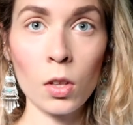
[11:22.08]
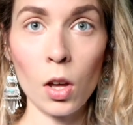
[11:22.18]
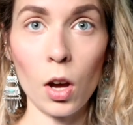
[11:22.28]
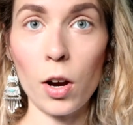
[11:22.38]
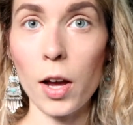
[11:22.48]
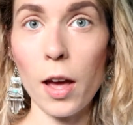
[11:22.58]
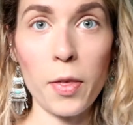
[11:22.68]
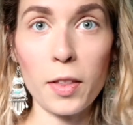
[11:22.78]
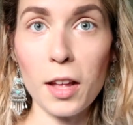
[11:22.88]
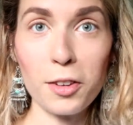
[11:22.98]
Alright, I
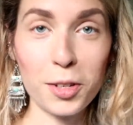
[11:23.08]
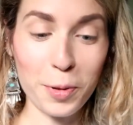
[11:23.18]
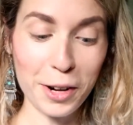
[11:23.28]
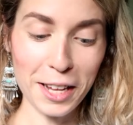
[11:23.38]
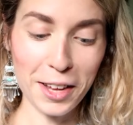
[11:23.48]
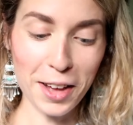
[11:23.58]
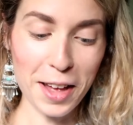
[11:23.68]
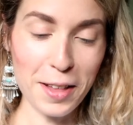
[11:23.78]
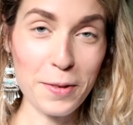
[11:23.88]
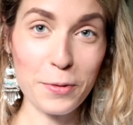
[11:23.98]
think that looks pretty
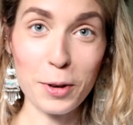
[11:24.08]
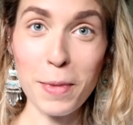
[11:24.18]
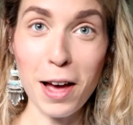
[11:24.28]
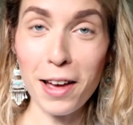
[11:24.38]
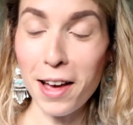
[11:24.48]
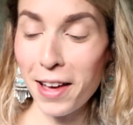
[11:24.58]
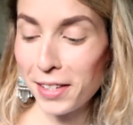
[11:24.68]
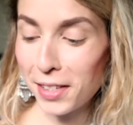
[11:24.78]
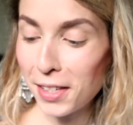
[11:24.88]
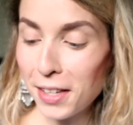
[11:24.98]
good for my
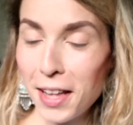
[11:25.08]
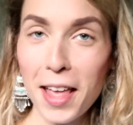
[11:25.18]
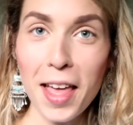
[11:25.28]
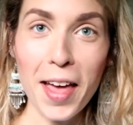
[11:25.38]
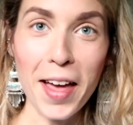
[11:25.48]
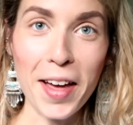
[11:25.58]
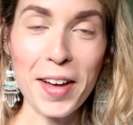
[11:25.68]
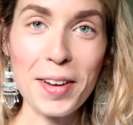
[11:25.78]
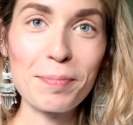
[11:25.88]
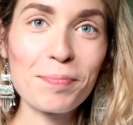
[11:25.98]
eyes.
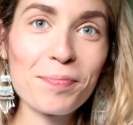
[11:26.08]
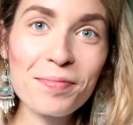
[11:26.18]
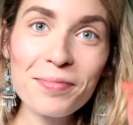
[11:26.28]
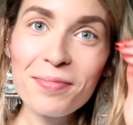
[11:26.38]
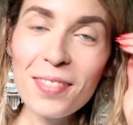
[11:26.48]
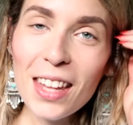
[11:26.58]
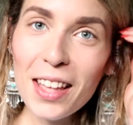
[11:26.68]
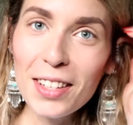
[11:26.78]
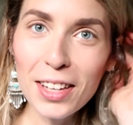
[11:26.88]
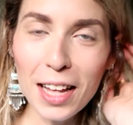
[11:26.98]

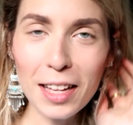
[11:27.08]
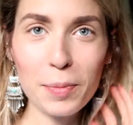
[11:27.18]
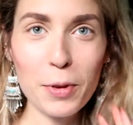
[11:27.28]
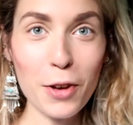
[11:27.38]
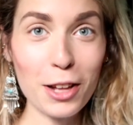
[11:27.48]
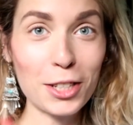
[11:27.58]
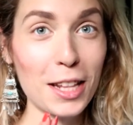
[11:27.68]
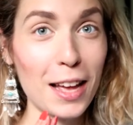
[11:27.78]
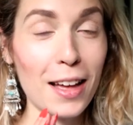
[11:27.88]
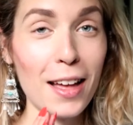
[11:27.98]
So yeah, let's move on to
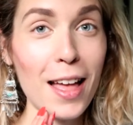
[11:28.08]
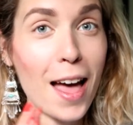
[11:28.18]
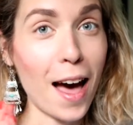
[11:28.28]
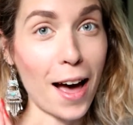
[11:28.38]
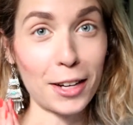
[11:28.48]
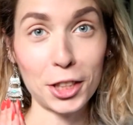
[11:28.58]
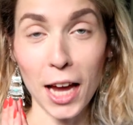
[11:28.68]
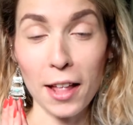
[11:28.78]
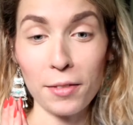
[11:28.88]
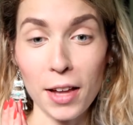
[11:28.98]
the
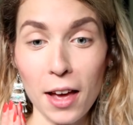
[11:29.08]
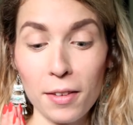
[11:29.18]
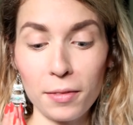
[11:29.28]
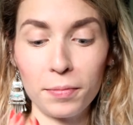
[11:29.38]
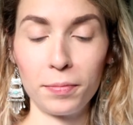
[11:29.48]
eyeshadow now.